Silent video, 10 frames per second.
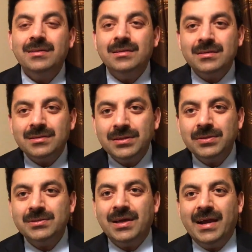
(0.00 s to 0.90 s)

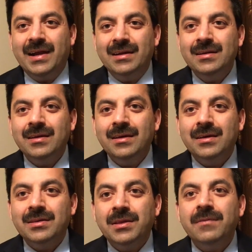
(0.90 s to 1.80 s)
CEOs had,
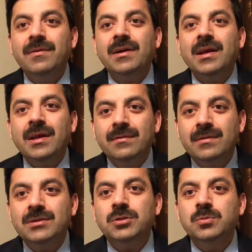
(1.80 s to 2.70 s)
they were
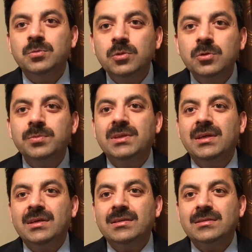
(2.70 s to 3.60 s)
able to move
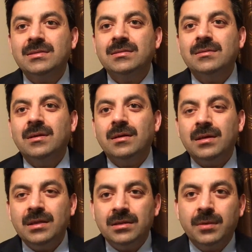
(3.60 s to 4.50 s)
things
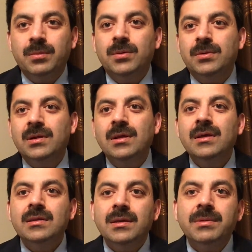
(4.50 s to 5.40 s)
in the board.
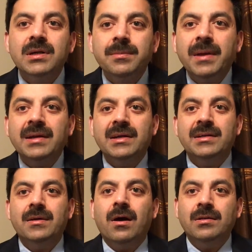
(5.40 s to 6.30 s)
They were
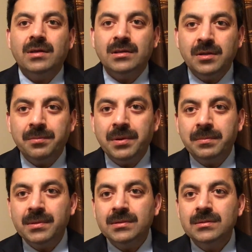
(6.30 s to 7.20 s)
dependent on other
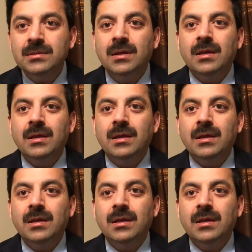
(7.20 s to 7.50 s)
people.